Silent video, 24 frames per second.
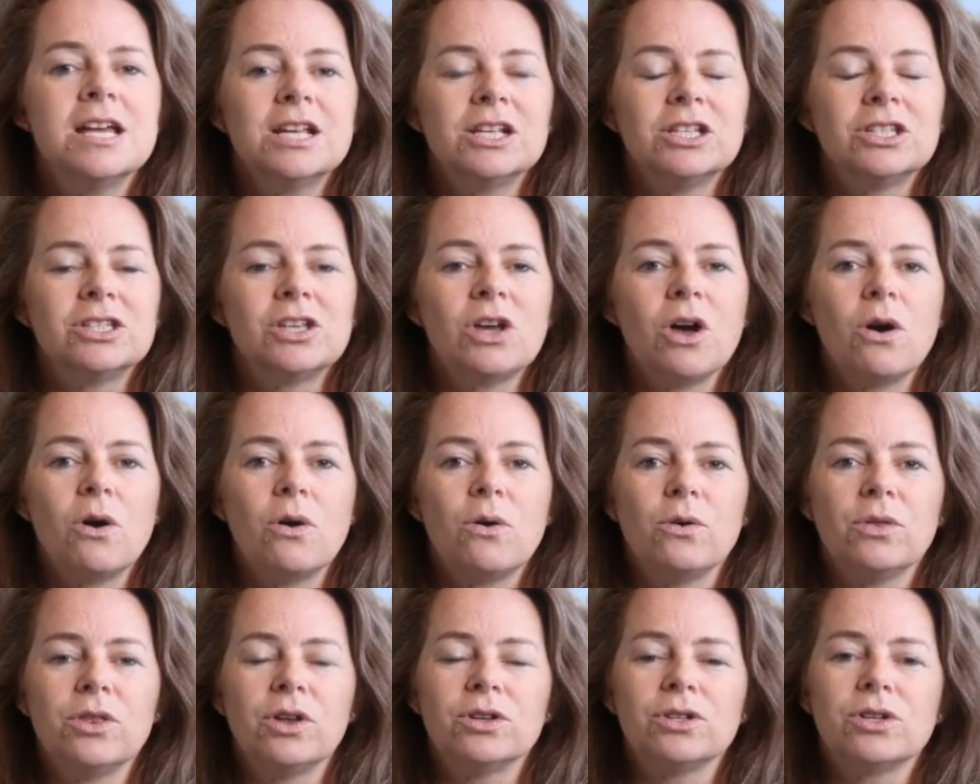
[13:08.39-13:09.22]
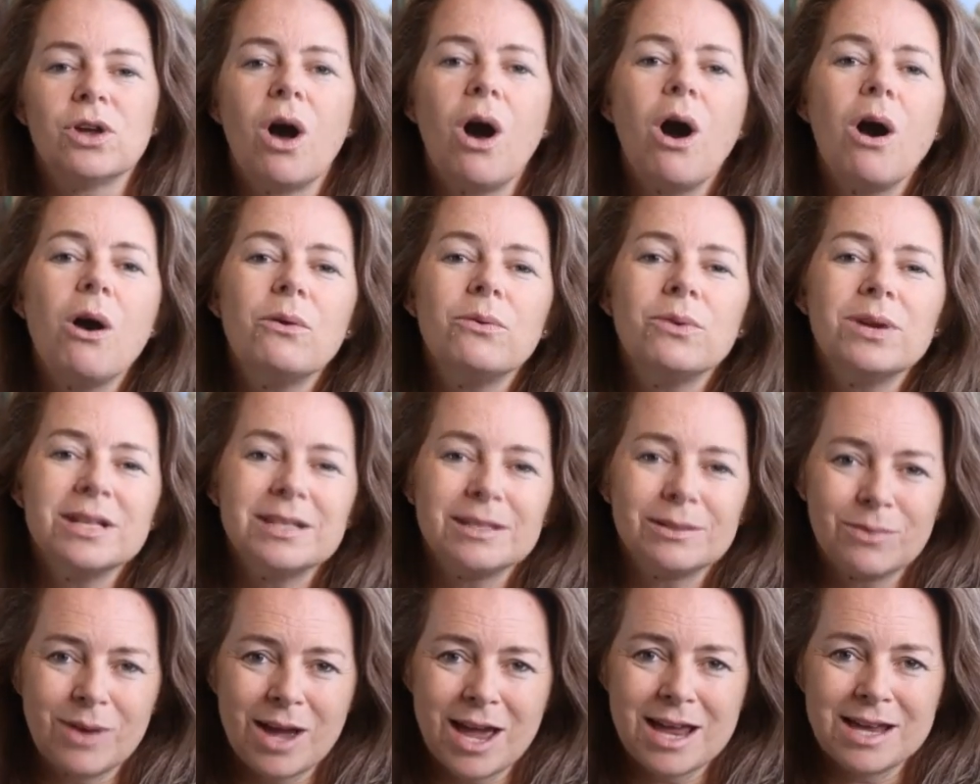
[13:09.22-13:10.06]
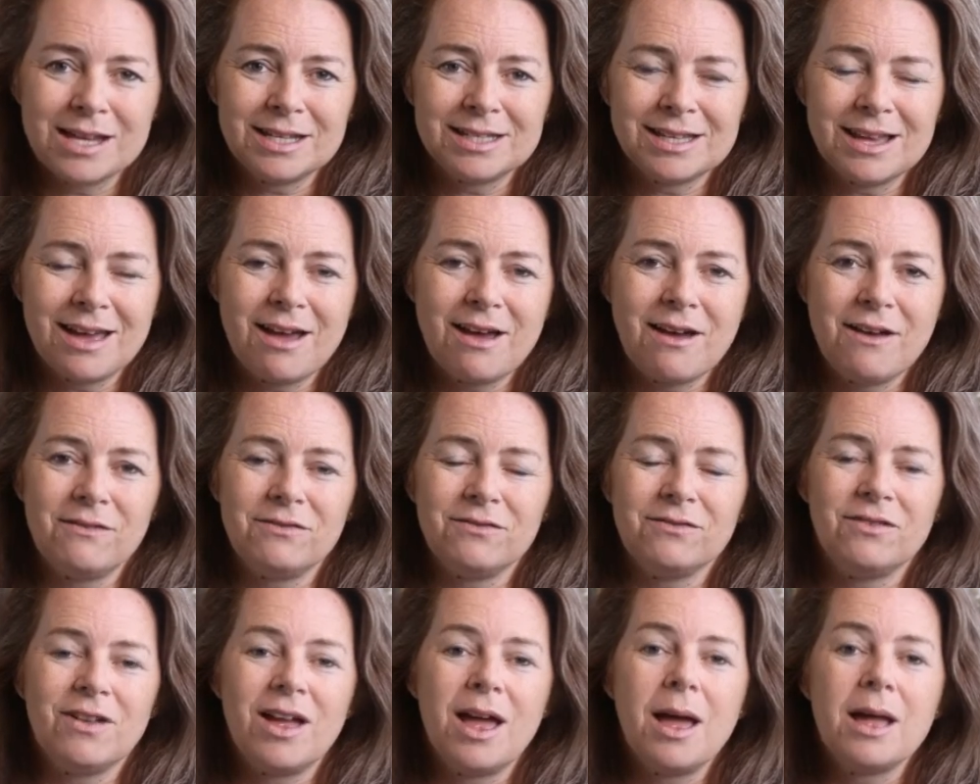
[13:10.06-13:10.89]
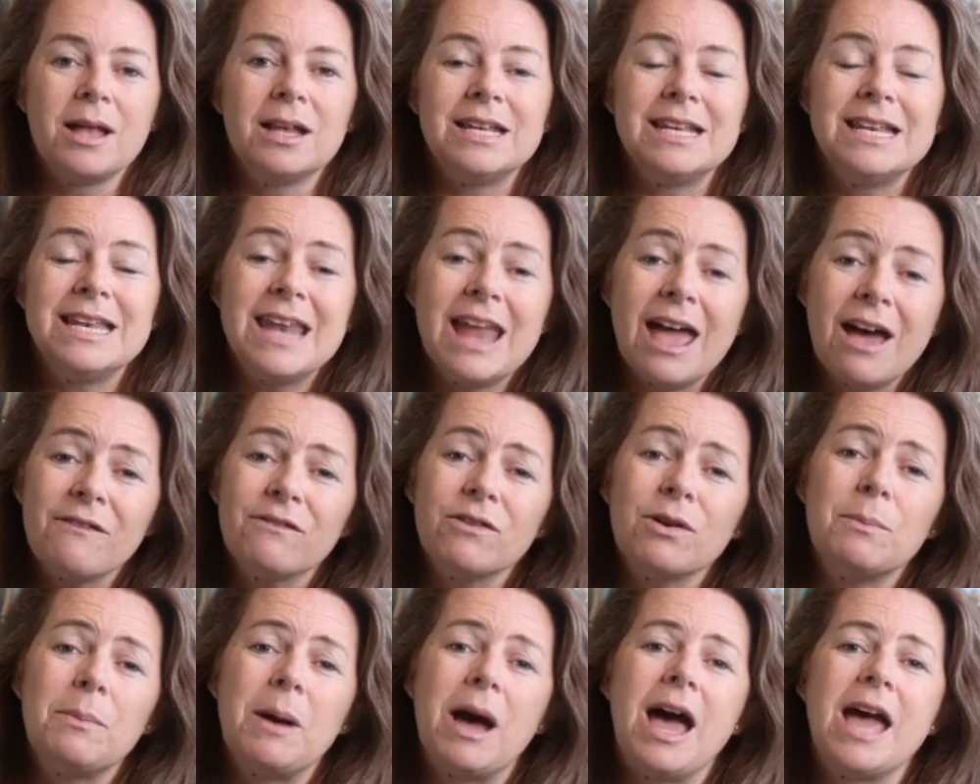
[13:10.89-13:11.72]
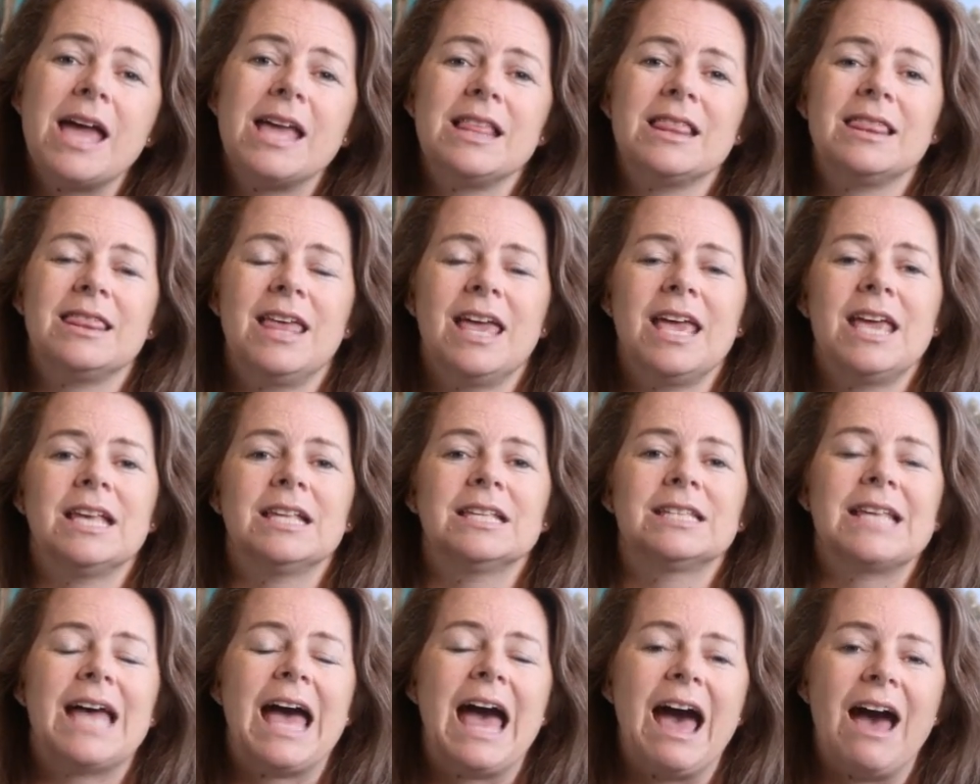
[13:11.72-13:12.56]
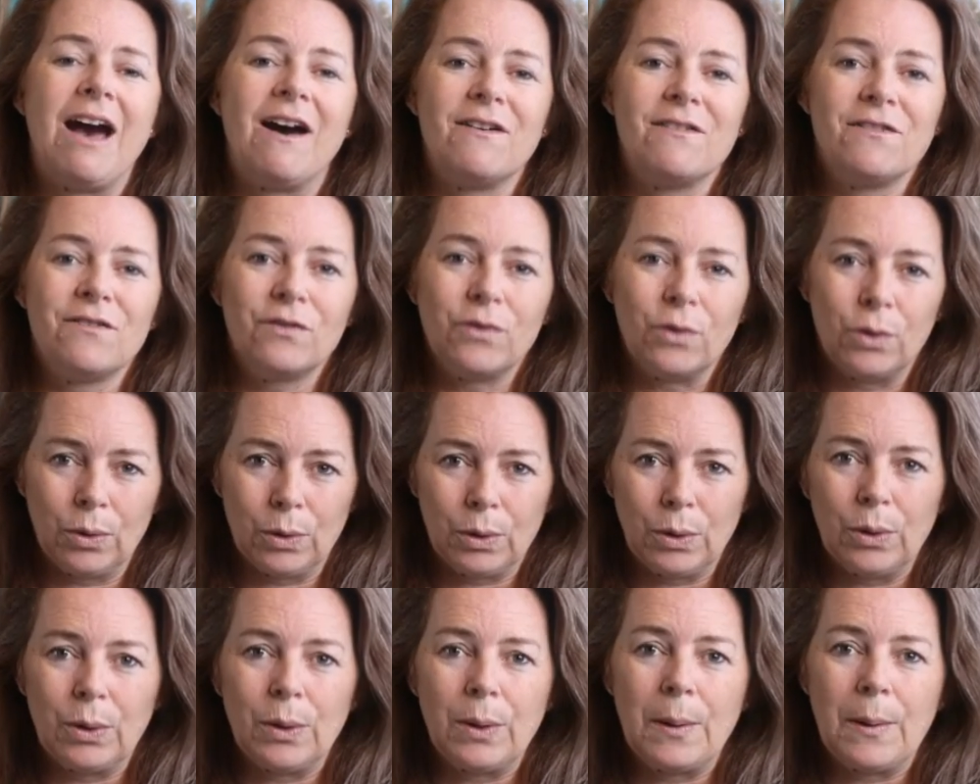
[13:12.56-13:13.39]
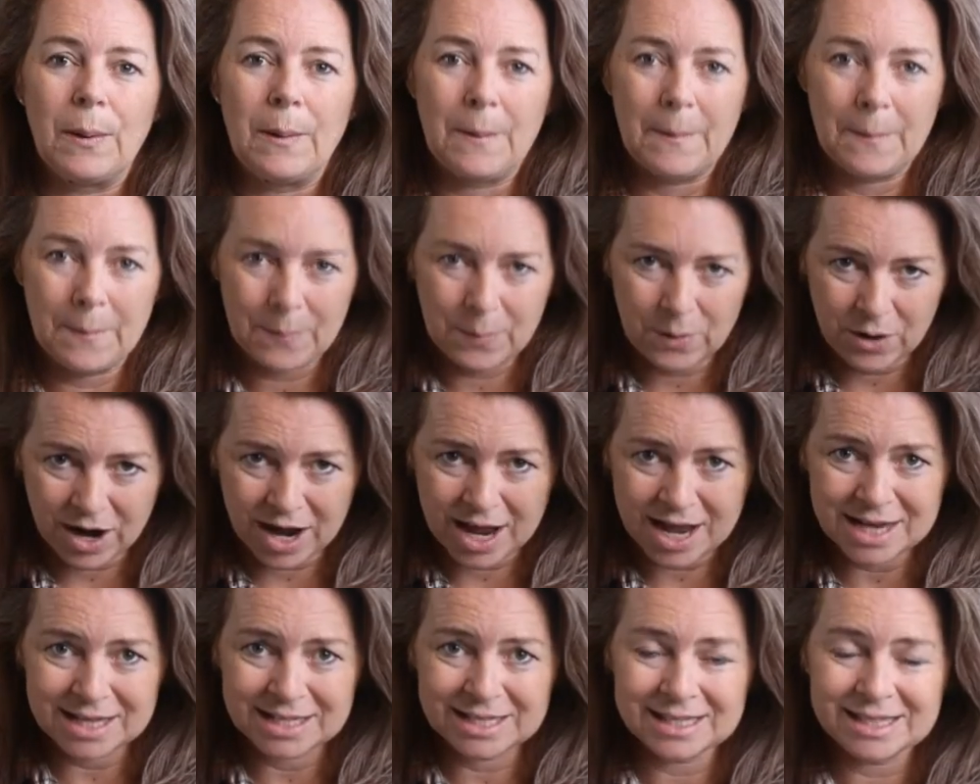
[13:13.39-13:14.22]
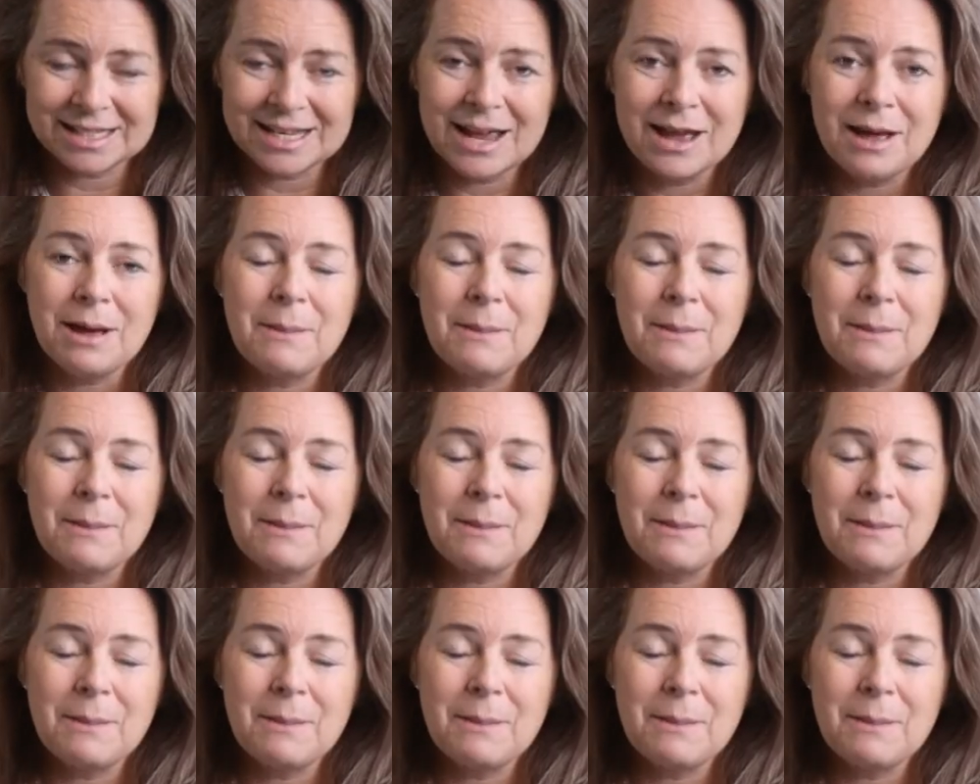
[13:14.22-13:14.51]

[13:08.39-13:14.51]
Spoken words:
So there's always ways of never buying things at full price,